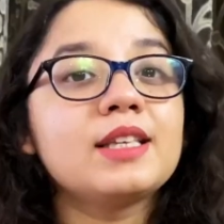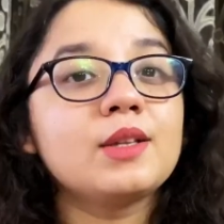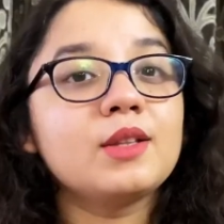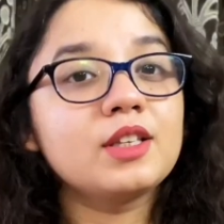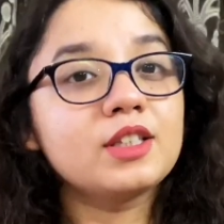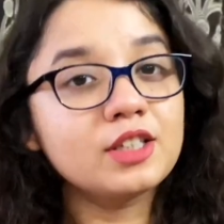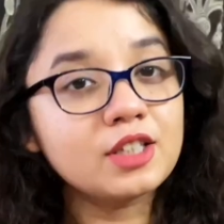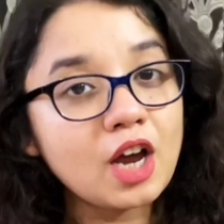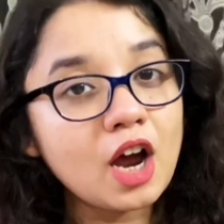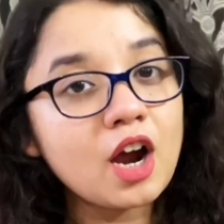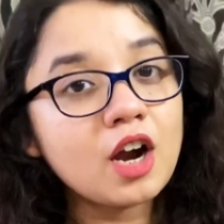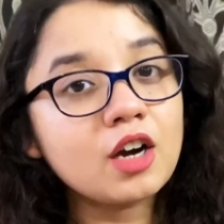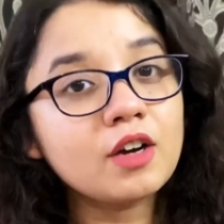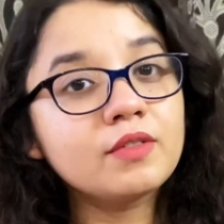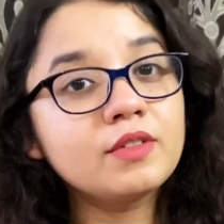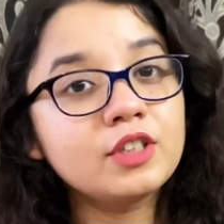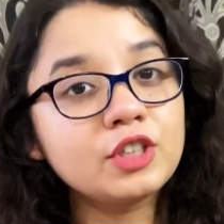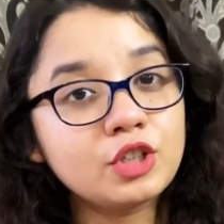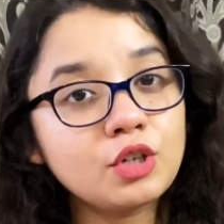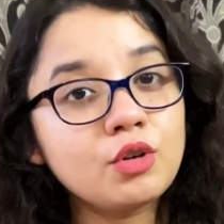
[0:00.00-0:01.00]
the star of
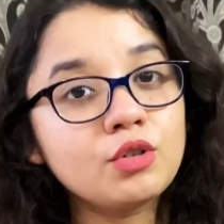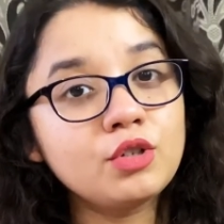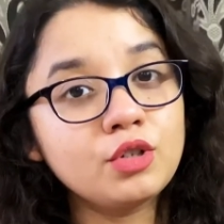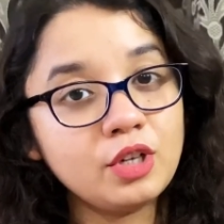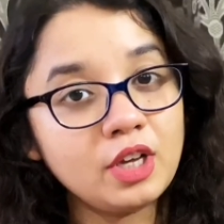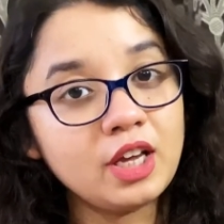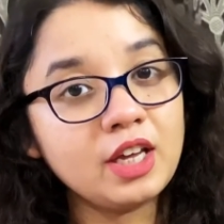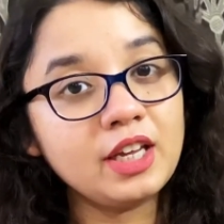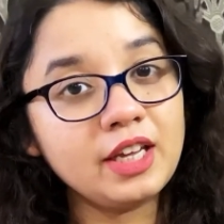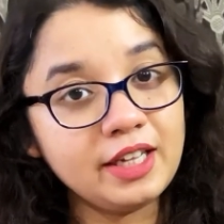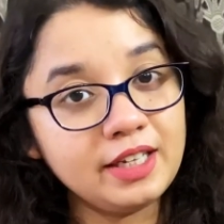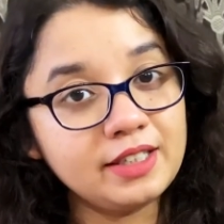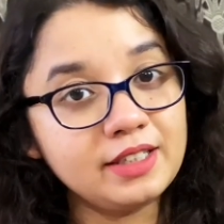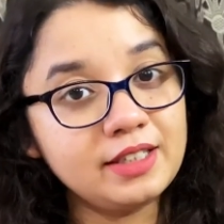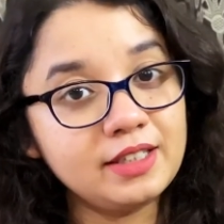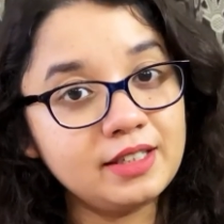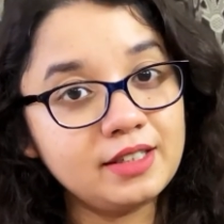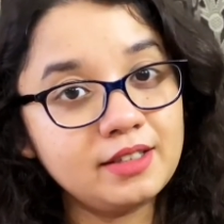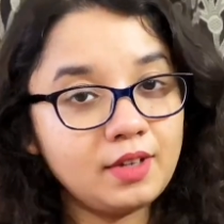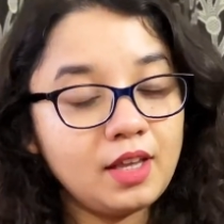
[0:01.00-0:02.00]
the show today
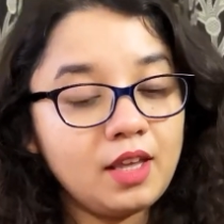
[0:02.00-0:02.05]
is